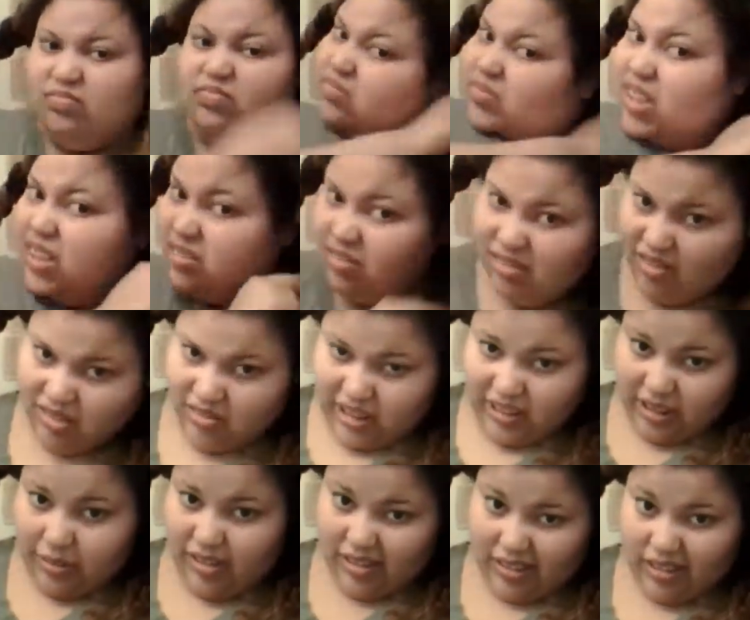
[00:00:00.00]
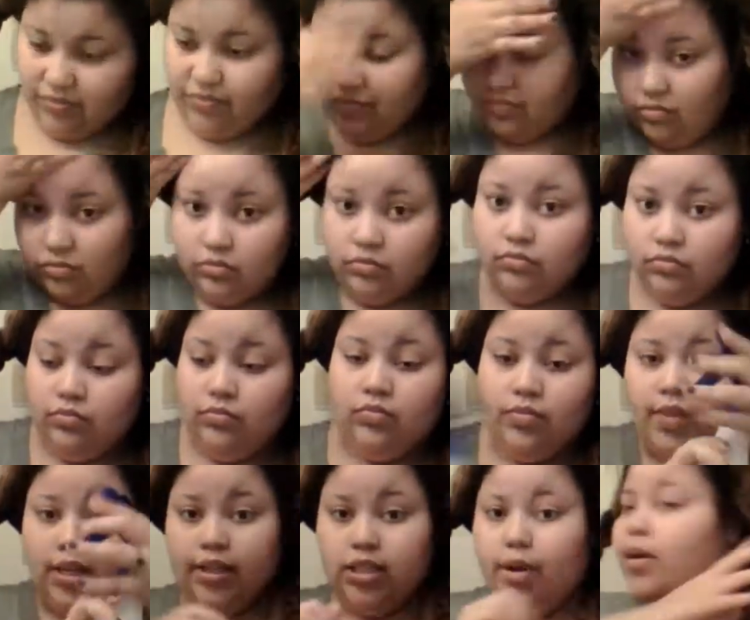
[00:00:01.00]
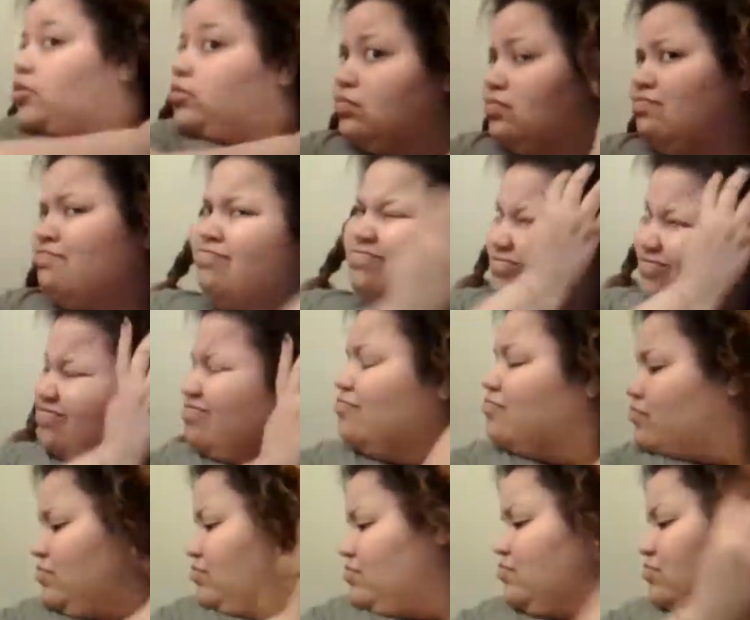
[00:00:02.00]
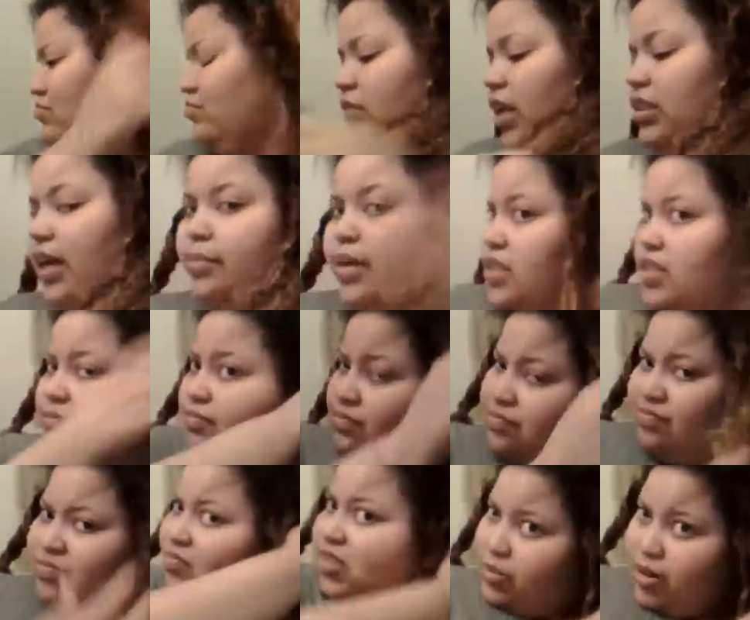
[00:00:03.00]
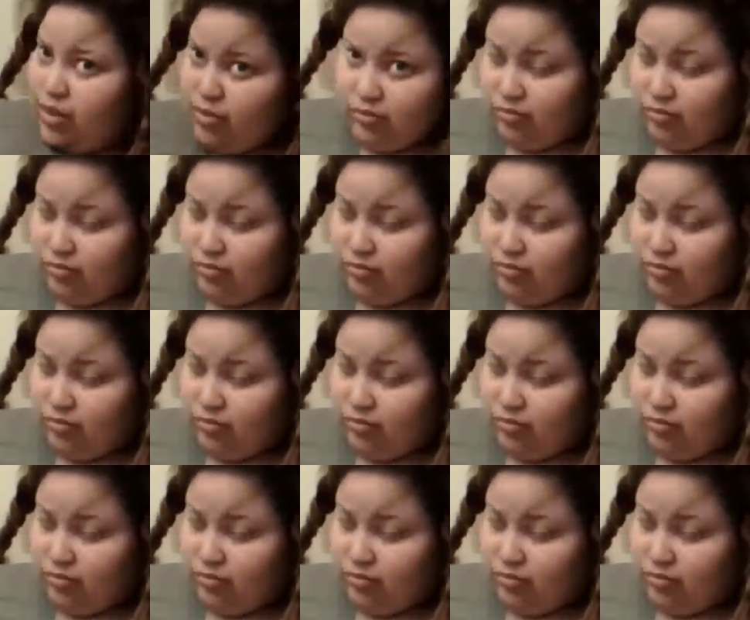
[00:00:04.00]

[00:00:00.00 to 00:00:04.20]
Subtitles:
thing this side. Braid that, put just a little bit of